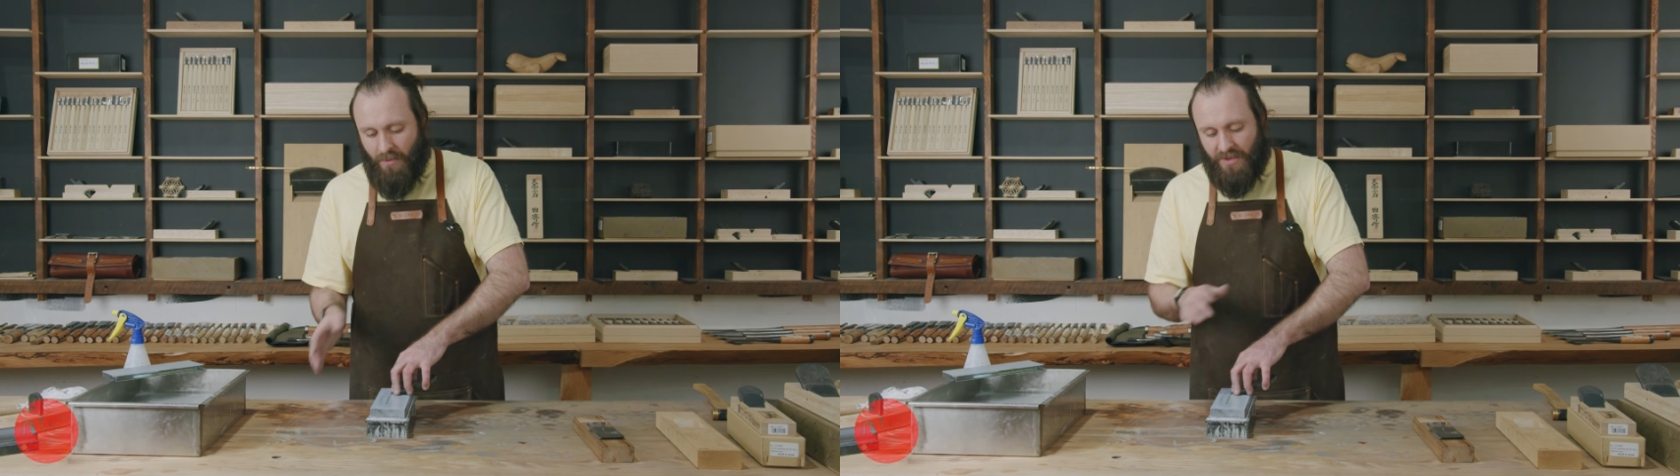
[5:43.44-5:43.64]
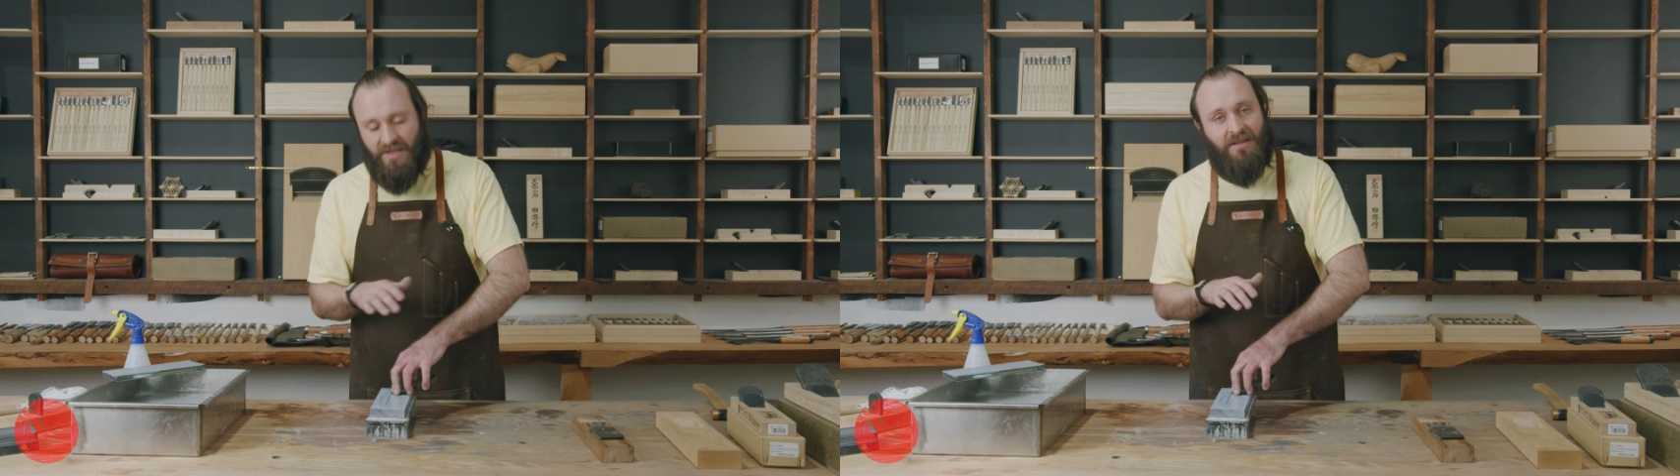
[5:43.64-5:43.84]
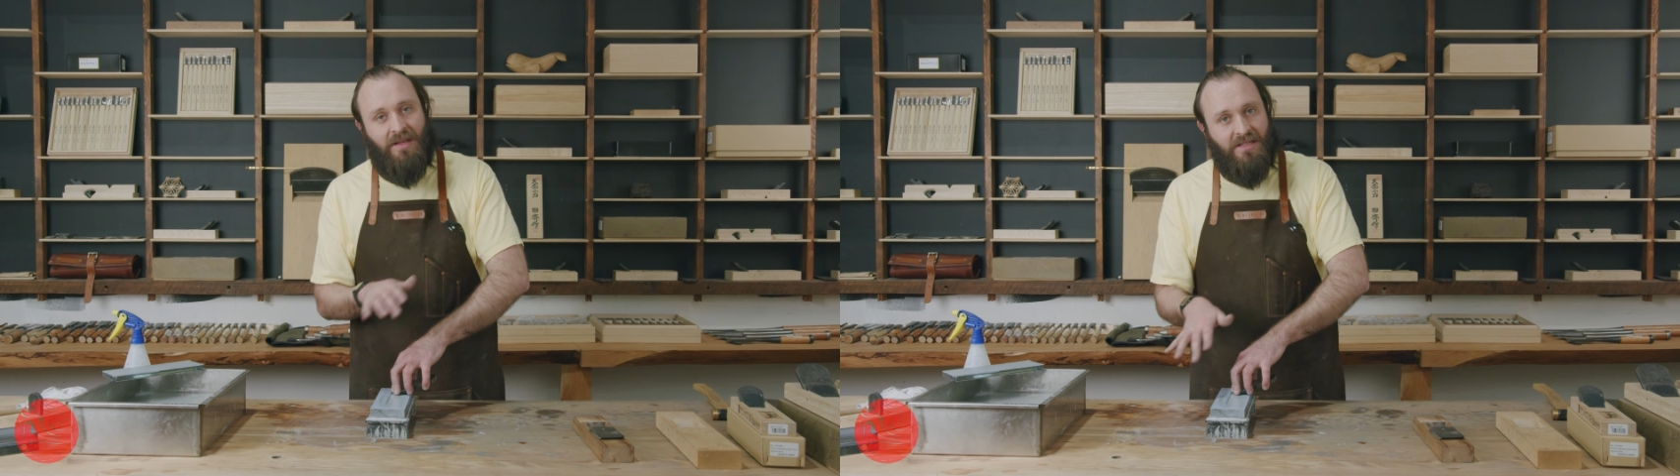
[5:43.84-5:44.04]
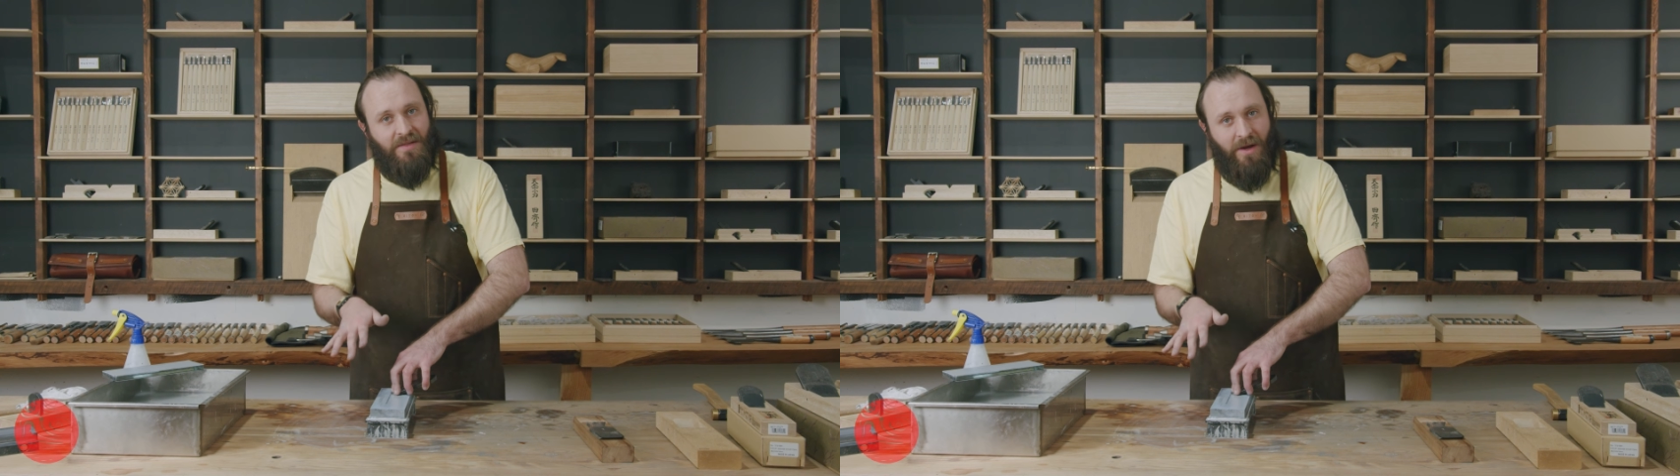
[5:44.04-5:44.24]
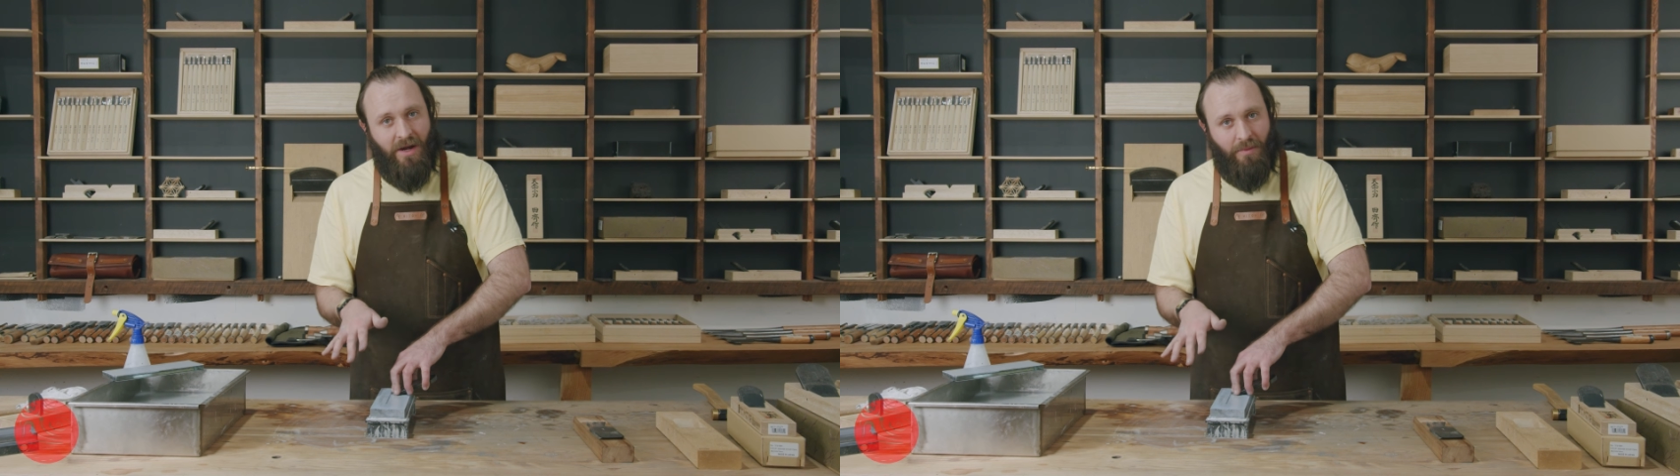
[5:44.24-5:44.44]
But these are things to
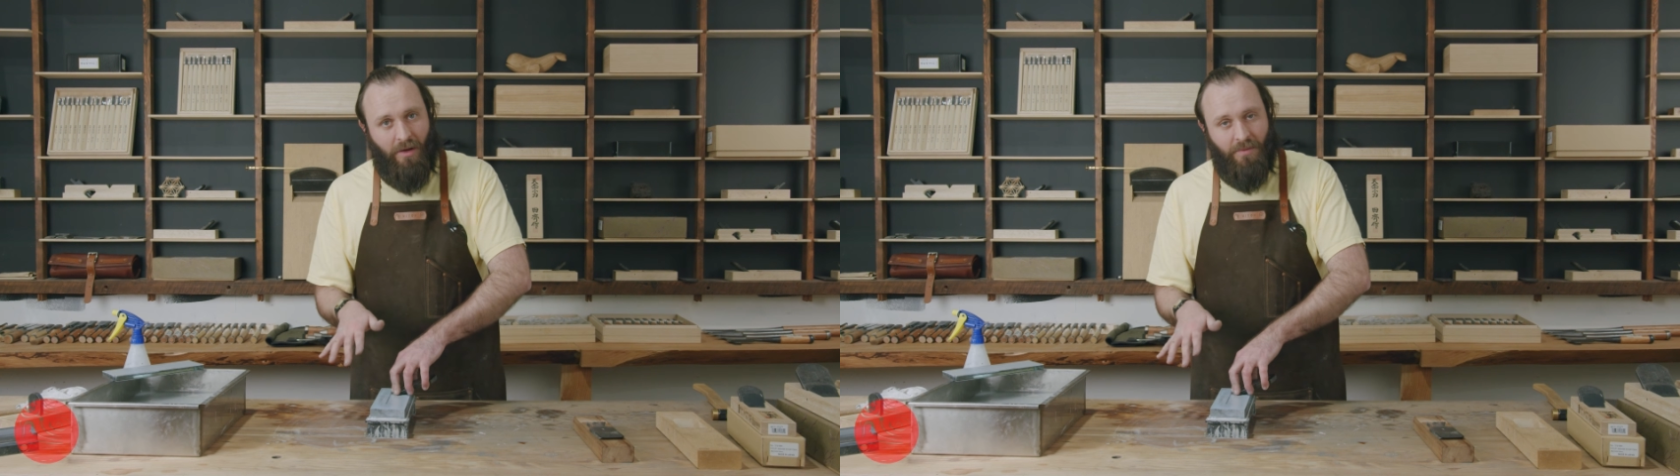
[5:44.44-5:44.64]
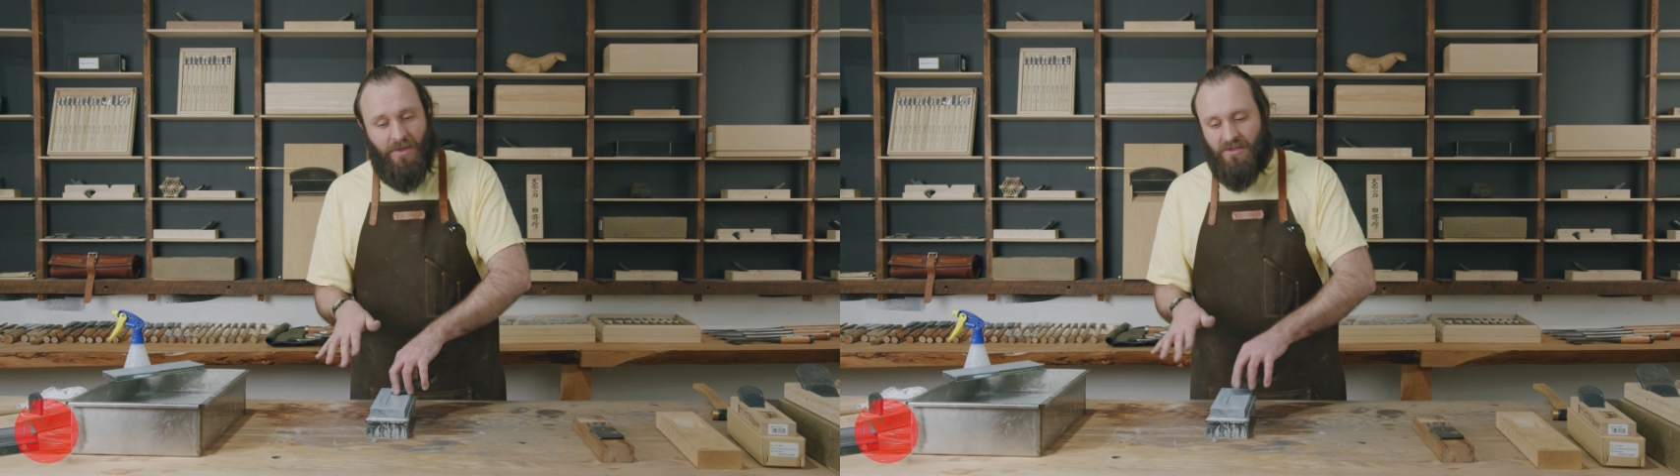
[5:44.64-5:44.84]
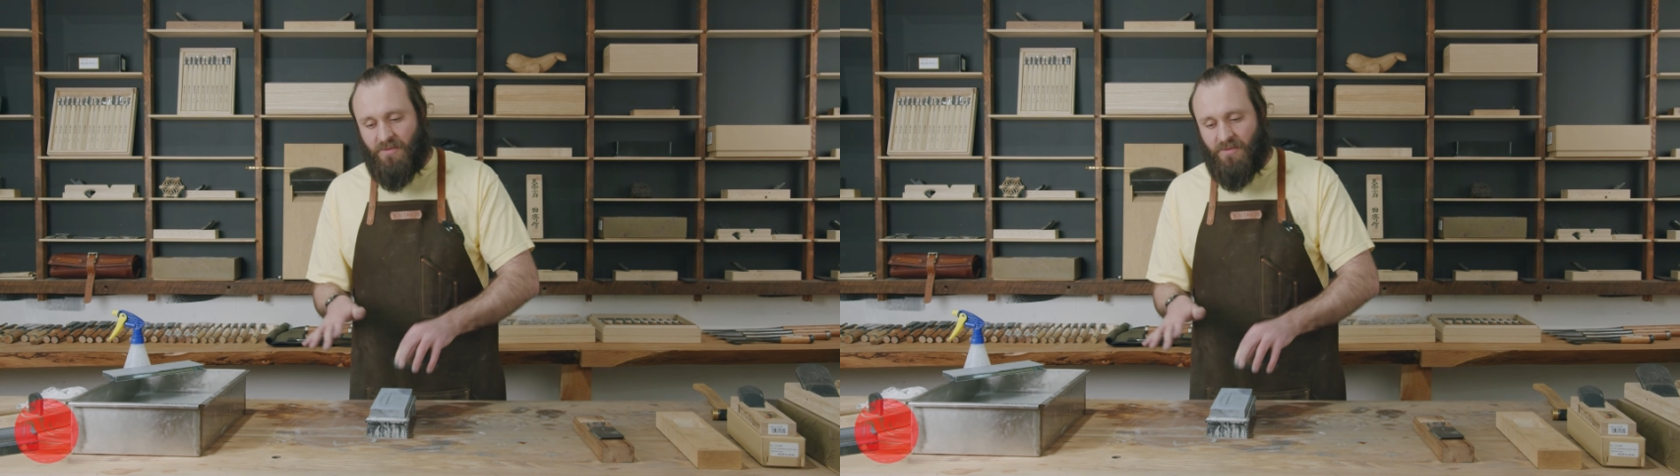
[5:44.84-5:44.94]
bear in mind because